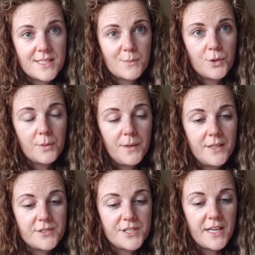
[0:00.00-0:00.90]
I spoke
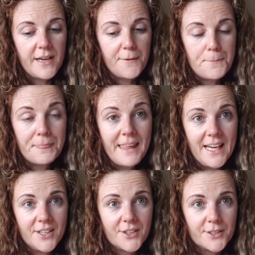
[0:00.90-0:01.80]
about
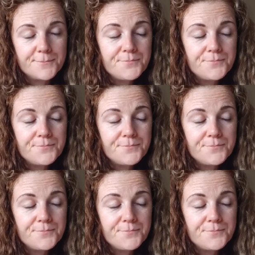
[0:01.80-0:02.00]
anger.